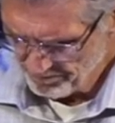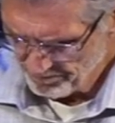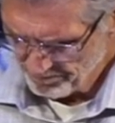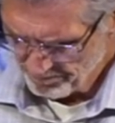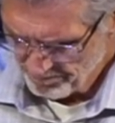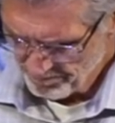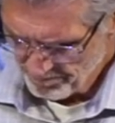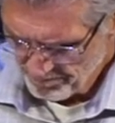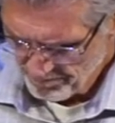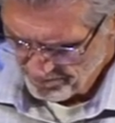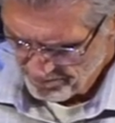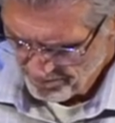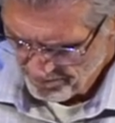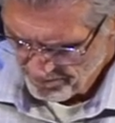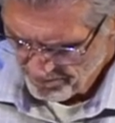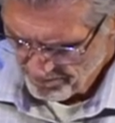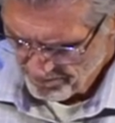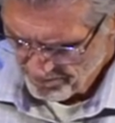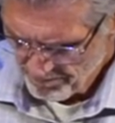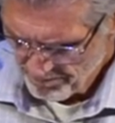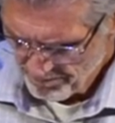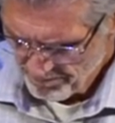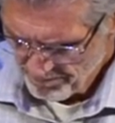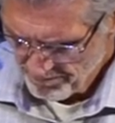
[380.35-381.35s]

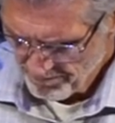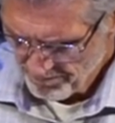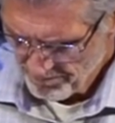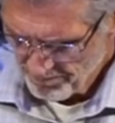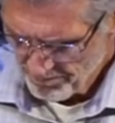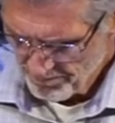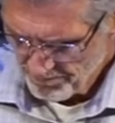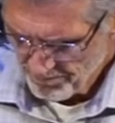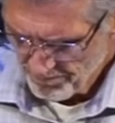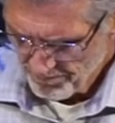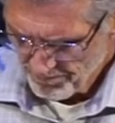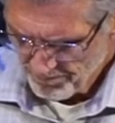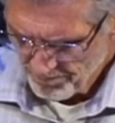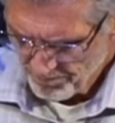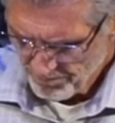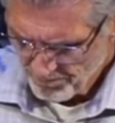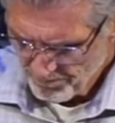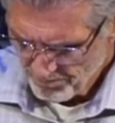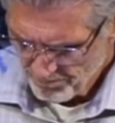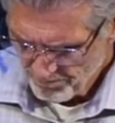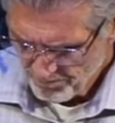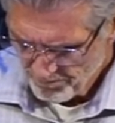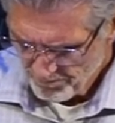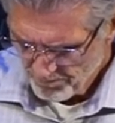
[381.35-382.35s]

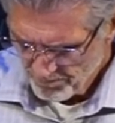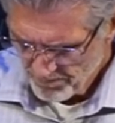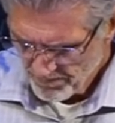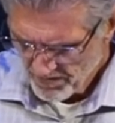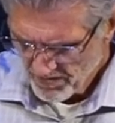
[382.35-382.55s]
Nobody speaks.